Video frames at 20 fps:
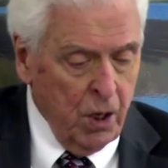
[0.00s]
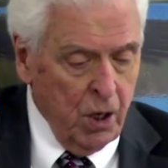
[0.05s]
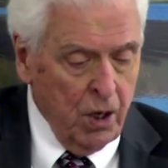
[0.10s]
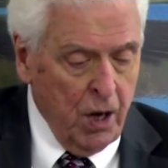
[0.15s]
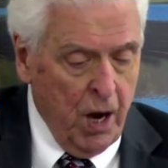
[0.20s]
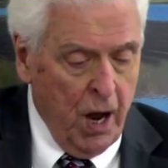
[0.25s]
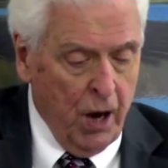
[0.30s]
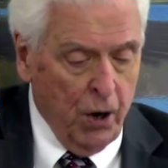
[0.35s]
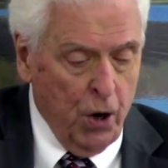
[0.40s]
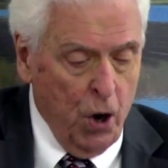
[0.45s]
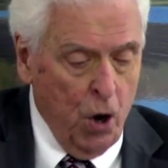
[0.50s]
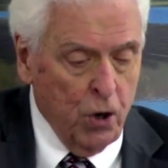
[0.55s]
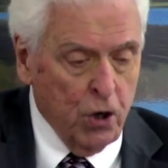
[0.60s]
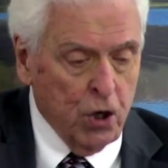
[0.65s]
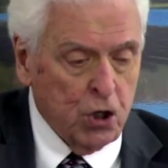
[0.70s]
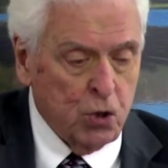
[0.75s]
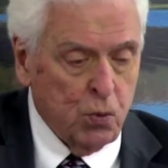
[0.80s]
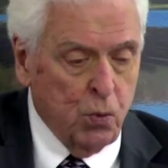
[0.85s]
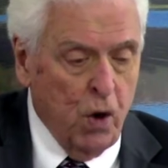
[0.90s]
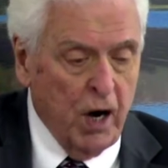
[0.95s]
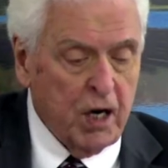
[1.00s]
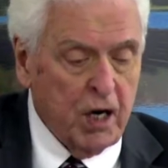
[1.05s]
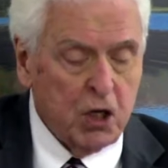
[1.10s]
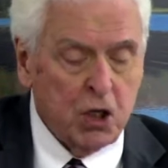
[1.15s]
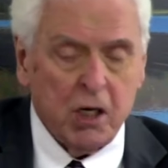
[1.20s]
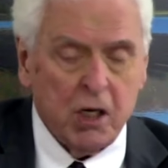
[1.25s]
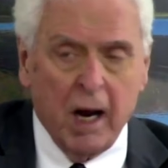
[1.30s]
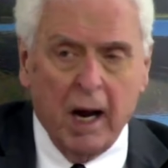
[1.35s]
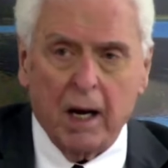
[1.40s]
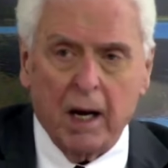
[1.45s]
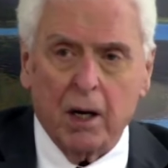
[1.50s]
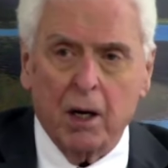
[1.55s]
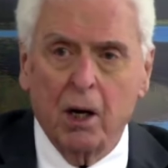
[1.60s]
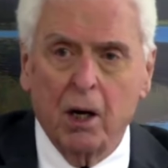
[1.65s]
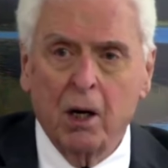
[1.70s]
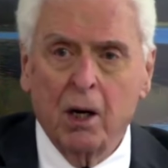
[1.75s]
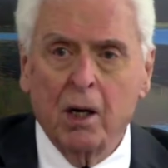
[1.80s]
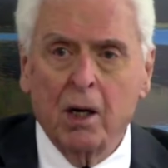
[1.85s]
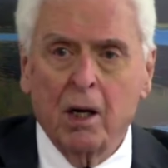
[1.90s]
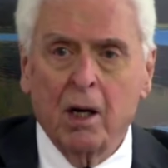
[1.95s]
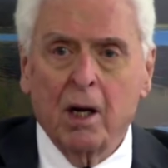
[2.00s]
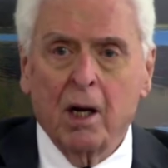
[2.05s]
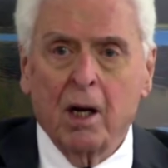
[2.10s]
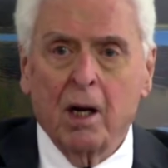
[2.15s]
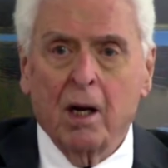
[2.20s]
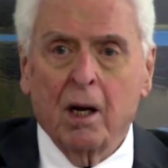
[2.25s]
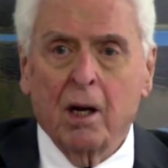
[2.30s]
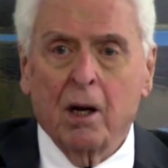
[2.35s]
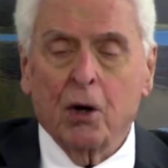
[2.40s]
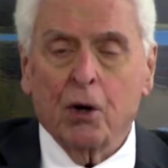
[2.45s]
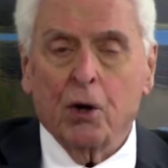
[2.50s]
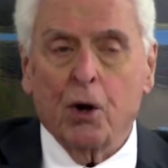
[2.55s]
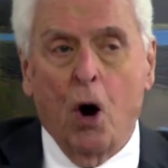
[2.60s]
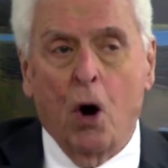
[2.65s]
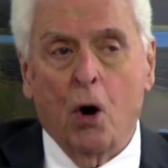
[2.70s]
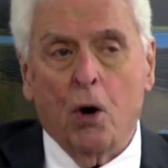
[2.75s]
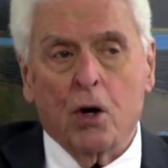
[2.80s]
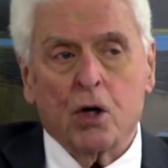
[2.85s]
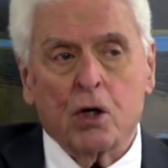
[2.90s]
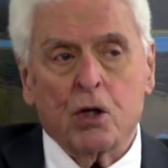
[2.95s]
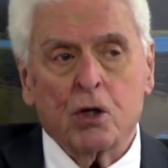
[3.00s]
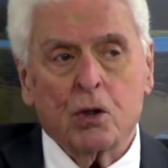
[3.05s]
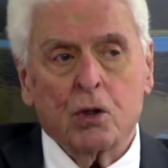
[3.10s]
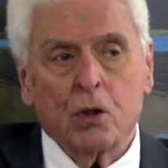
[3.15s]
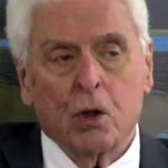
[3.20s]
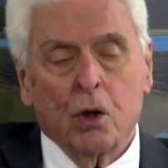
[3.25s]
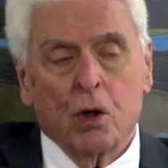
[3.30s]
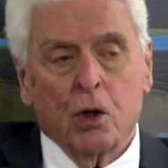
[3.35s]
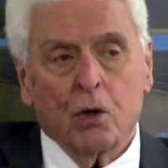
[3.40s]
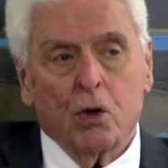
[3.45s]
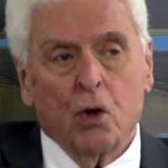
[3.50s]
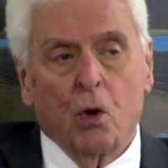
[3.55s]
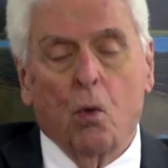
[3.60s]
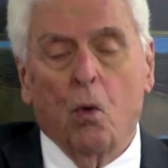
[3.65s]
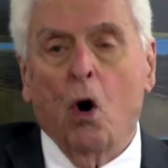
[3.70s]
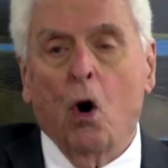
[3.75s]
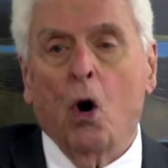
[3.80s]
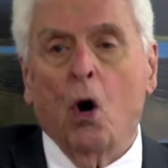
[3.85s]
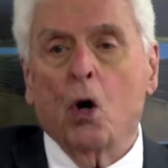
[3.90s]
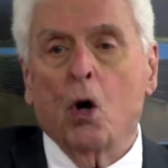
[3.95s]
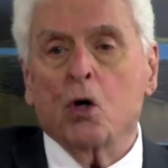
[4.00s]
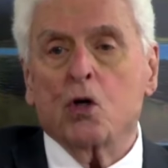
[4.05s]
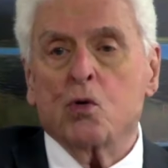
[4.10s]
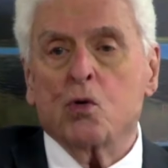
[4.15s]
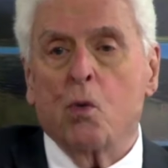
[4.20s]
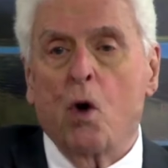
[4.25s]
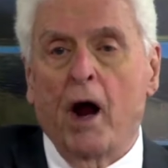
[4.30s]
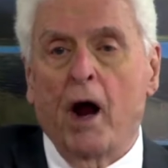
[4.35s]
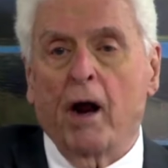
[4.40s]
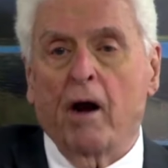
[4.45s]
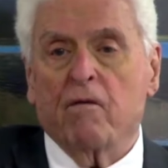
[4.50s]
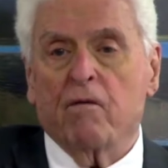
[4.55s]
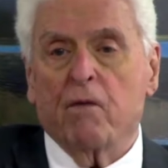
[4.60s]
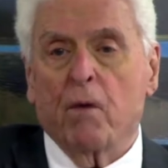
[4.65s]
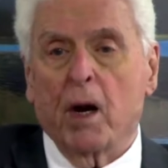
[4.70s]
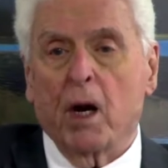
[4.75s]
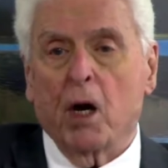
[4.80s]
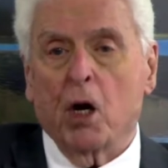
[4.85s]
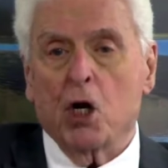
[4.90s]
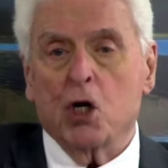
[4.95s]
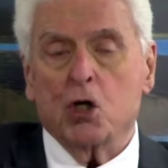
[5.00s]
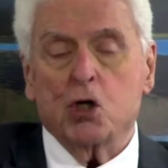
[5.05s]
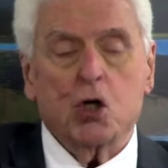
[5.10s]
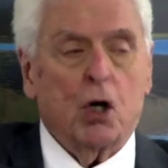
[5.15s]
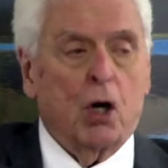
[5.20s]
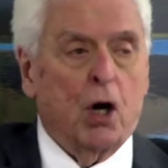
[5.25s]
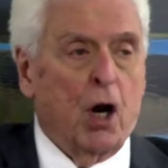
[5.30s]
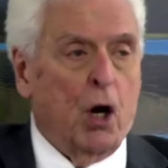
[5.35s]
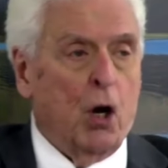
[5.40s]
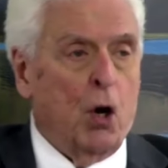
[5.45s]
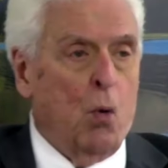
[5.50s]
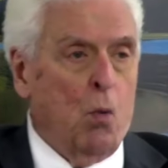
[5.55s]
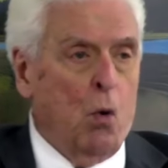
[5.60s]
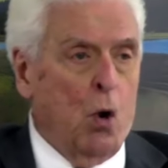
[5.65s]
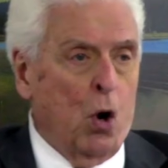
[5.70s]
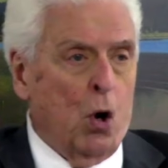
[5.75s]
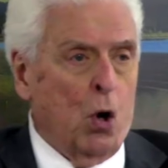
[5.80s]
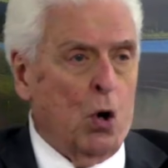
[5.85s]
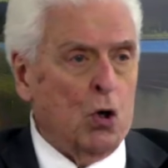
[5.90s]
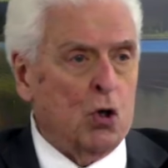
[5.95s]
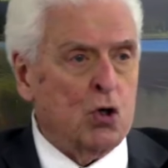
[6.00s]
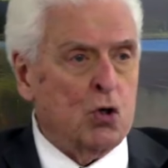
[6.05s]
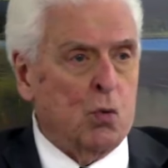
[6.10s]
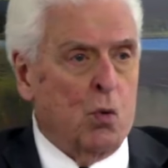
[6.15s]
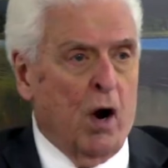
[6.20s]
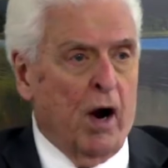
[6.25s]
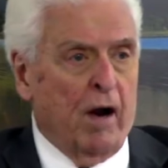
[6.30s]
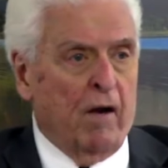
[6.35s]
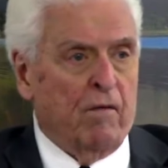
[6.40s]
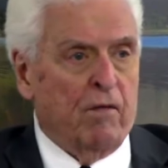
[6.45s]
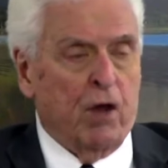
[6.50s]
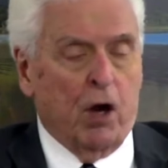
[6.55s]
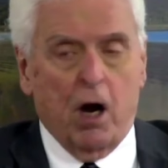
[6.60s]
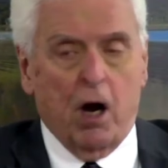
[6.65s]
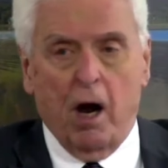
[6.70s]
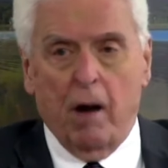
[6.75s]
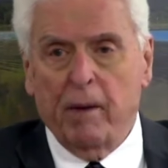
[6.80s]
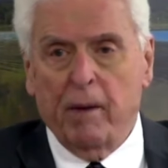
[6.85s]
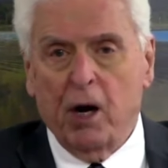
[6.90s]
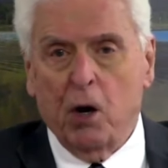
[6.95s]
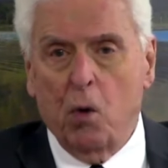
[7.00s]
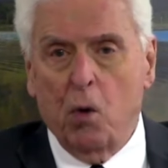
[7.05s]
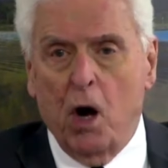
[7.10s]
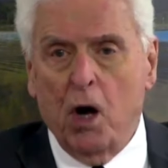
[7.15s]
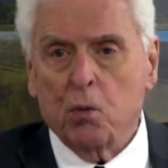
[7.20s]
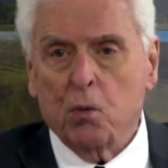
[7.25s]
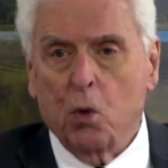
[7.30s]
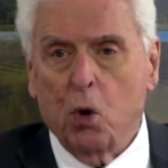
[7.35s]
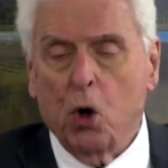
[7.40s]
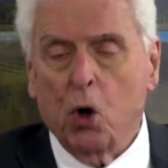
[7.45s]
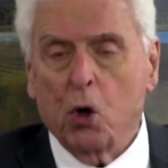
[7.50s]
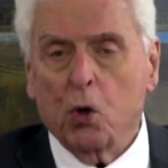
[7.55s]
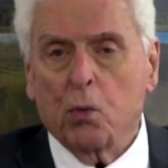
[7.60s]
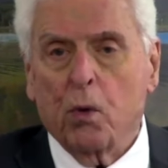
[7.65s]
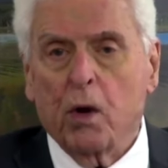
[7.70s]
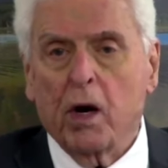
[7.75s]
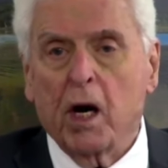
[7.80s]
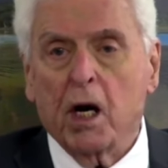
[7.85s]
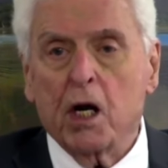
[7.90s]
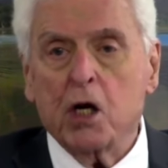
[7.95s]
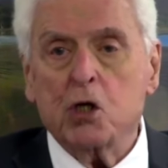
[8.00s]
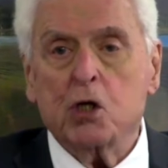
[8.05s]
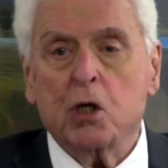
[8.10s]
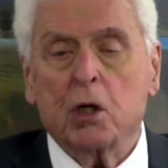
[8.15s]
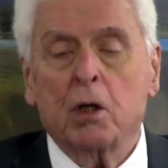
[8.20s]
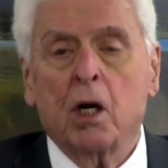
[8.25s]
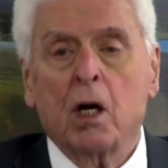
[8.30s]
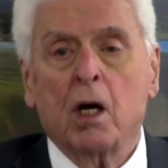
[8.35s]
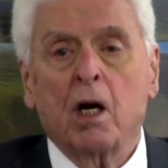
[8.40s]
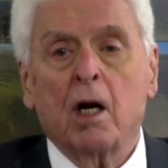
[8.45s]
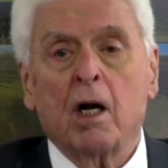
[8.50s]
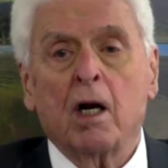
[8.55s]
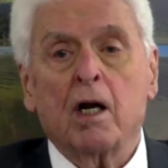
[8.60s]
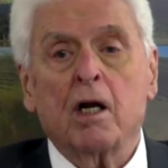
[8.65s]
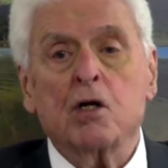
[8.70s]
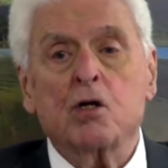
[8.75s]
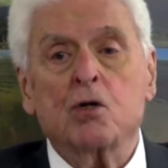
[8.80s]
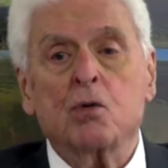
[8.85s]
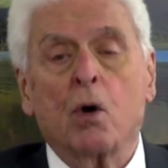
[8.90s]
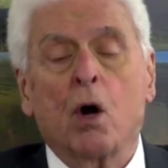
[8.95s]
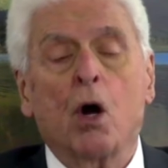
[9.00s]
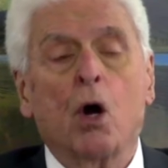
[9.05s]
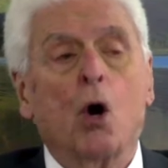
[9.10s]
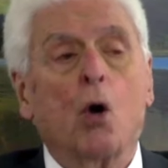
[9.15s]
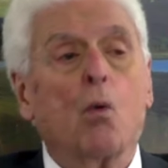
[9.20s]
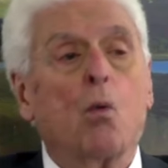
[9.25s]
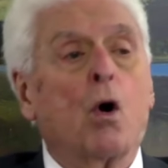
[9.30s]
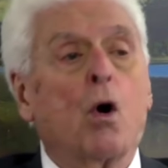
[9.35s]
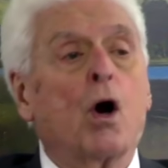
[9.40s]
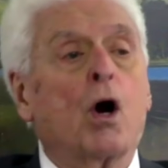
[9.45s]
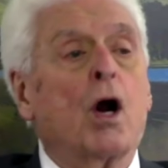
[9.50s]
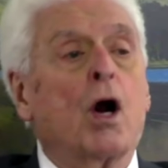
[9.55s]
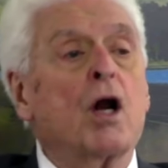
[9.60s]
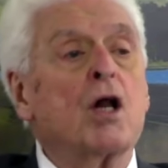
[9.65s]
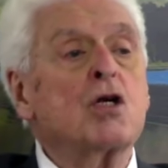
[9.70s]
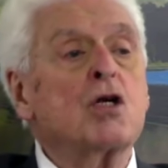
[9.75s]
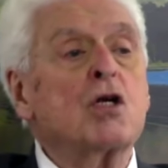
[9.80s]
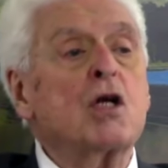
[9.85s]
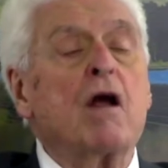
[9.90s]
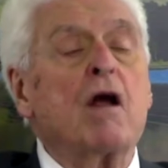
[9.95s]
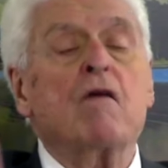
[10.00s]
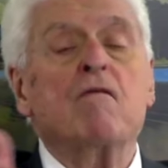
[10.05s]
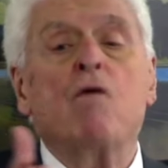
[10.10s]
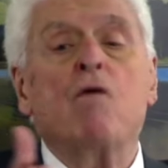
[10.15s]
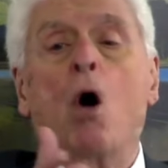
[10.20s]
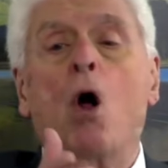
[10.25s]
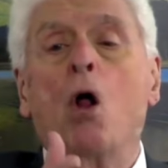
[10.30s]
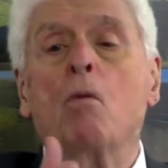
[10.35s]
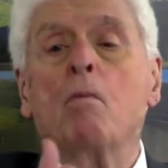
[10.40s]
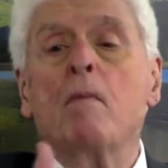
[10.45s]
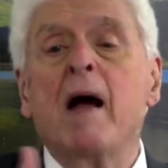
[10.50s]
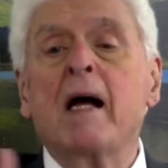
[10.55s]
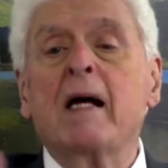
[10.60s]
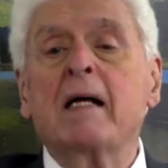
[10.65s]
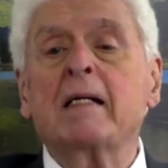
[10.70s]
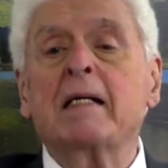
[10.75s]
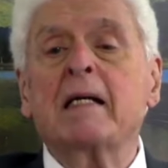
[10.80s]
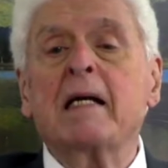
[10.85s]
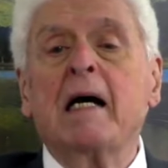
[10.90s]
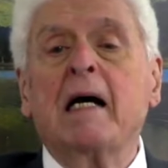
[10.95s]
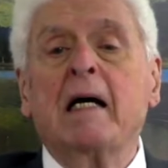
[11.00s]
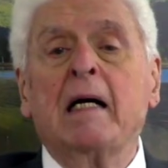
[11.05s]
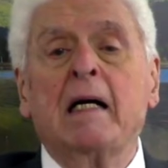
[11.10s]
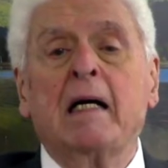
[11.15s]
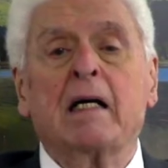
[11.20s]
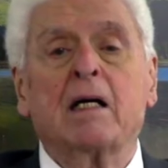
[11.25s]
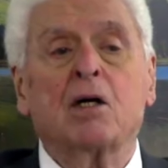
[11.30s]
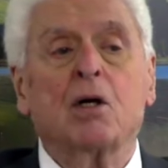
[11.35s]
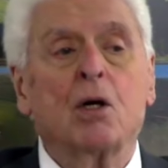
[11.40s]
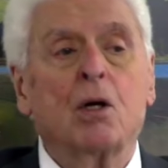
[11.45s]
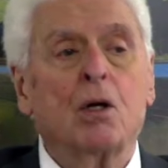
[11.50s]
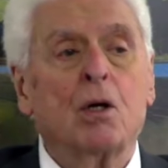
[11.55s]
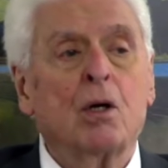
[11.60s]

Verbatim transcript: Now notice what he said. Notice The world's way of religion and the world's way of the coming one world religion is we're going to save all mankind.